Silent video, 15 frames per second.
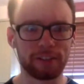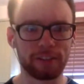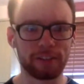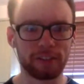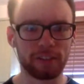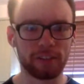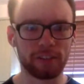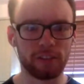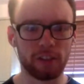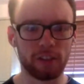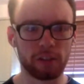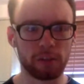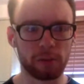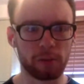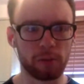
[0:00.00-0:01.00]
we
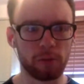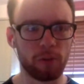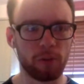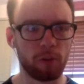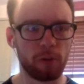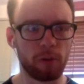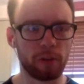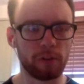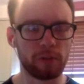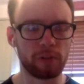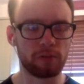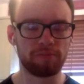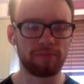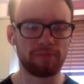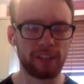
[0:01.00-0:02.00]
would go forward and
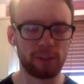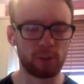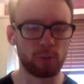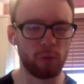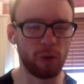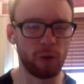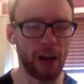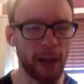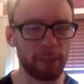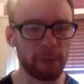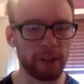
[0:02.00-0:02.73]
it just wouldn't happen.